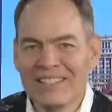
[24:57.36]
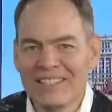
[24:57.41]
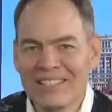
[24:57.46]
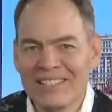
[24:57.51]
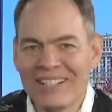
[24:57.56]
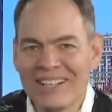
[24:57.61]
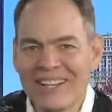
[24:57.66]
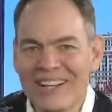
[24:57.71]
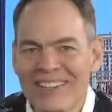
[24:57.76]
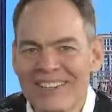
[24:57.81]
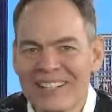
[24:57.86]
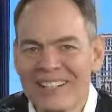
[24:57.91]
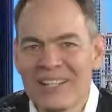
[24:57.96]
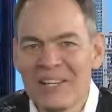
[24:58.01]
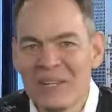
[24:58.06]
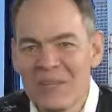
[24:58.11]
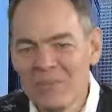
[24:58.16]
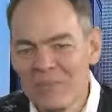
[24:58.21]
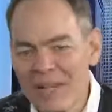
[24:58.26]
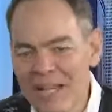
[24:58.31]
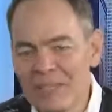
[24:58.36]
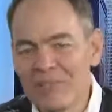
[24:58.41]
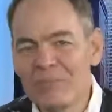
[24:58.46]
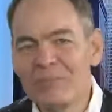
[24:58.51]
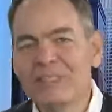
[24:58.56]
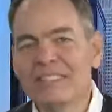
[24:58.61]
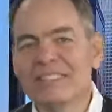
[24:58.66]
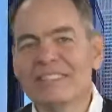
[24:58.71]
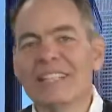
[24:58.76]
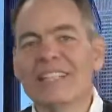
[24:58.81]
There you go. Michael
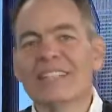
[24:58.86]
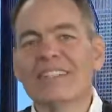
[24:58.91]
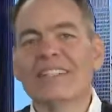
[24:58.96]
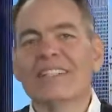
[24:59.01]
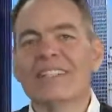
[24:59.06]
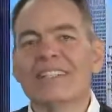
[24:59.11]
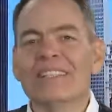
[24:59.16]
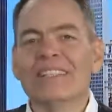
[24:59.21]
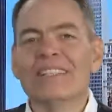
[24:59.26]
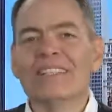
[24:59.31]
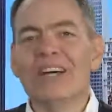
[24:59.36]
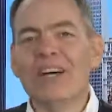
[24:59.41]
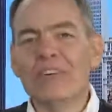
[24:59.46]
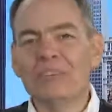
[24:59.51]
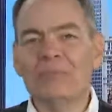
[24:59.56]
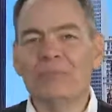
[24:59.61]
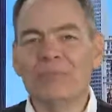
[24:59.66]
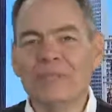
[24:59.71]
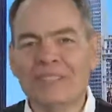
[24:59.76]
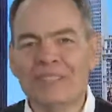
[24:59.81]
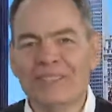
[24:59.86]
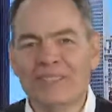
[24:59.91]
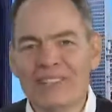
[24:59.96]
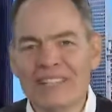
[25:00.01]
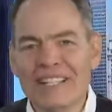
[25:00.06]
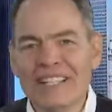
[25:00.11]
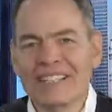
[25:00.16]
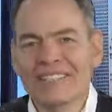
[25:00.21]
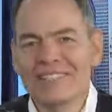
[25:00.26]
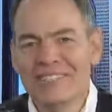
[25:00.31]
Pinto loves
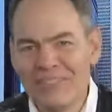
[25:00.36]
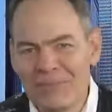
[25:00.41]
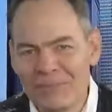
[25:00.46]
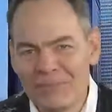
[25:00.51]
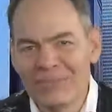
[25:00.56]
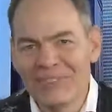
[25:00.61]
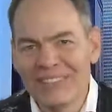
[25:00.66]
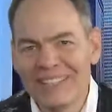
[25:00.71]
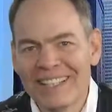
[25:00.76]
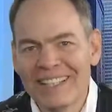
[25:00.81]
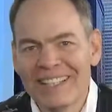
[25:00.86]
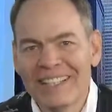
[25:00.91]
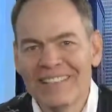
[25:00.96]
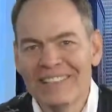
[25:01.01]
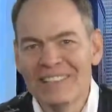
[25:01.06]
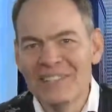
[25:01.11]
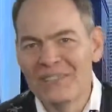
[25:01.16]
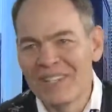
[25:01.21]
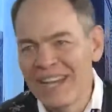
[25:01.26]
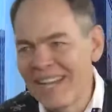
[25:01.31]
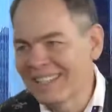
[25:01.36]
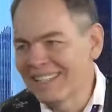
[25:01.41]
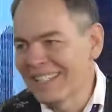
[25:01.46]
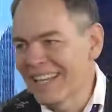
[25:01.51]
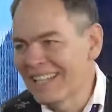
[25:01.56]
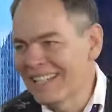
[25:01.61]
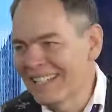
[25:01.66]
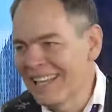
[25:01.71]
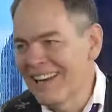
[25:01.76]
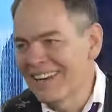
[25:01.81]
Bitcoin. We've got
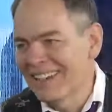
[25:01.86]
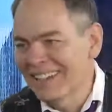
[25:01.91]
that now.